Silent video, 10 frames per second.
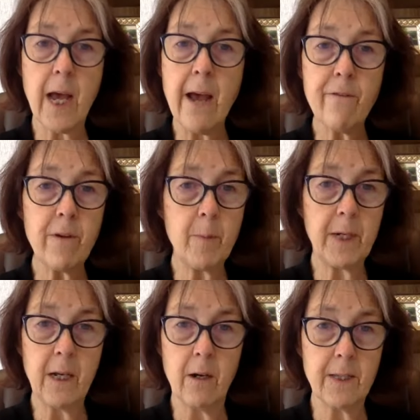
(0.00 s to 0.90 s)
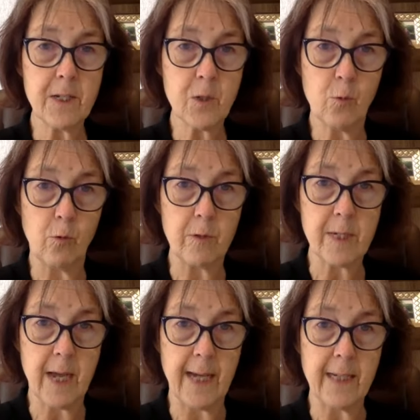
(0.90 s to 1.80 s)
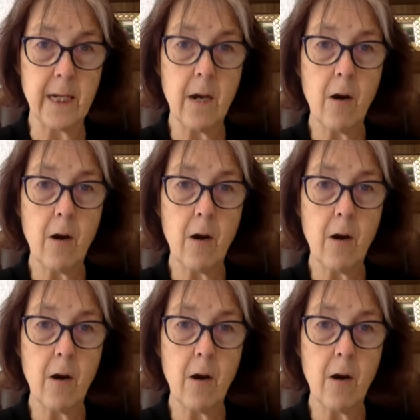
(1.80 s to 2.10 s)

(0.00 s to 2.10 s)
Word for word: everybody on the school site